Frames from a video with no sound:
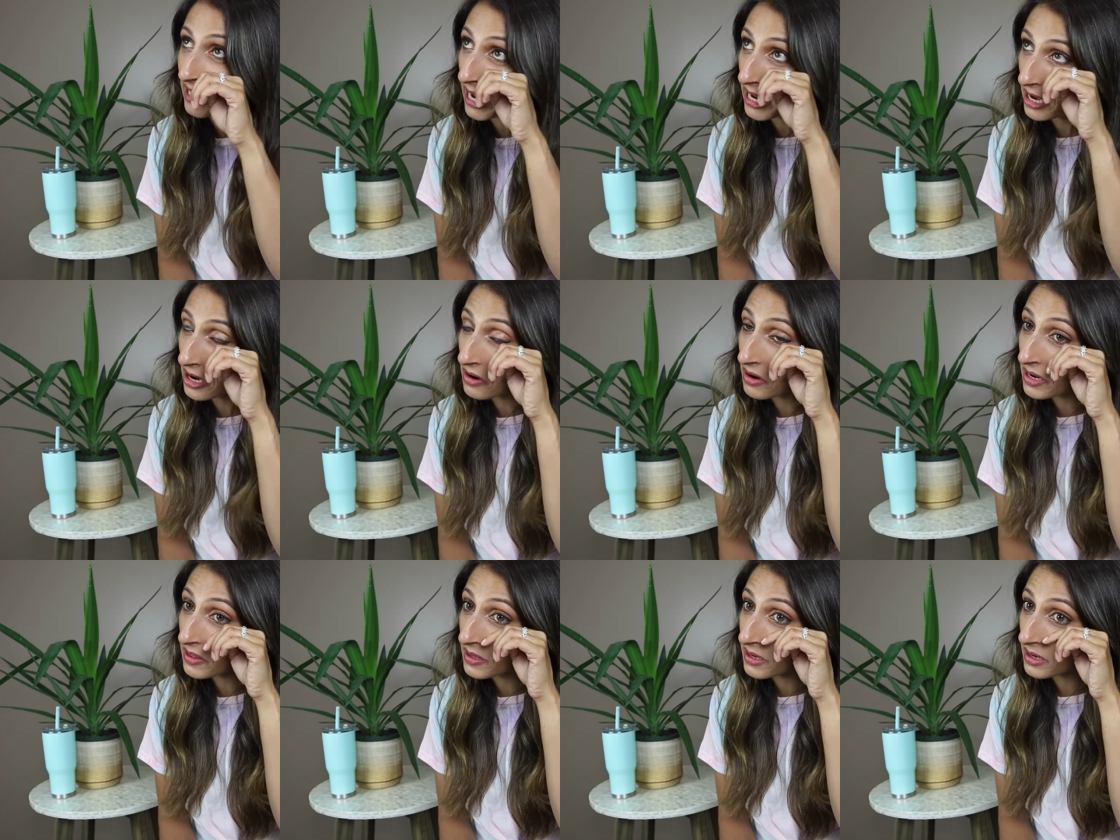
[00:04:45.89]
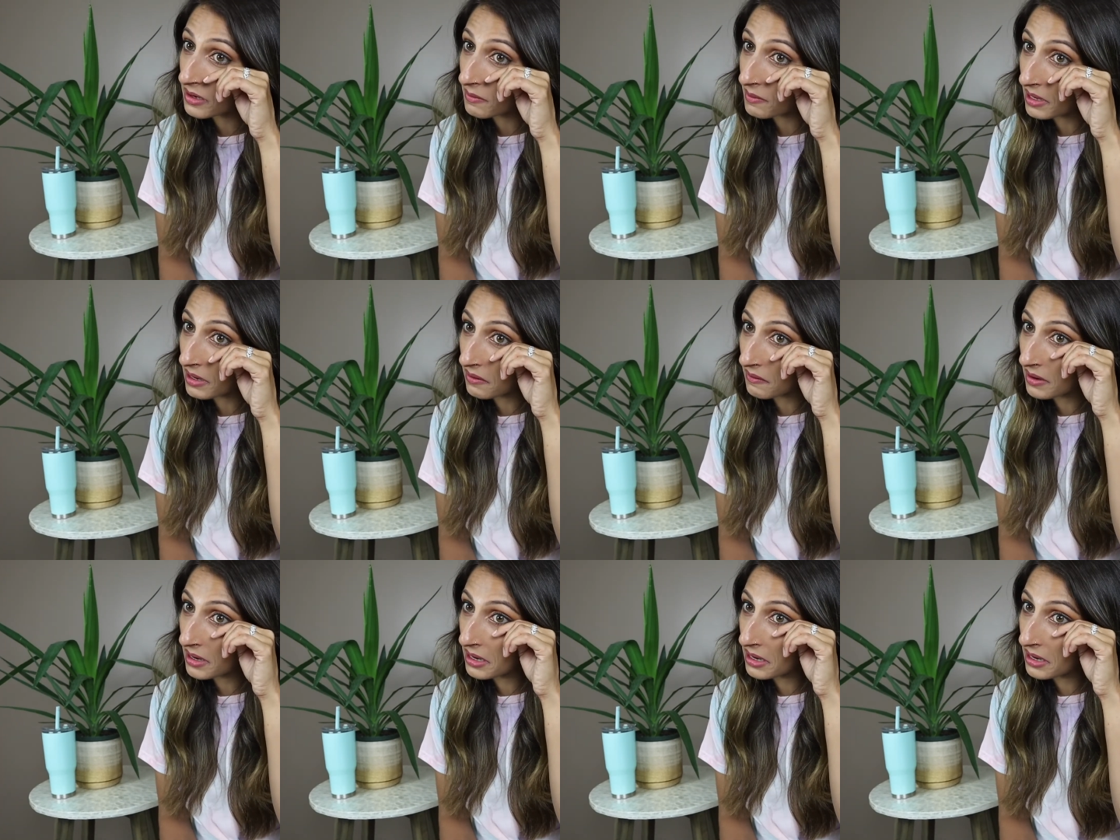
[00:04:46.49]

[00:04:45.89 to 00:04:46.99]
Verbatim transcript: Like I get cry thinking about it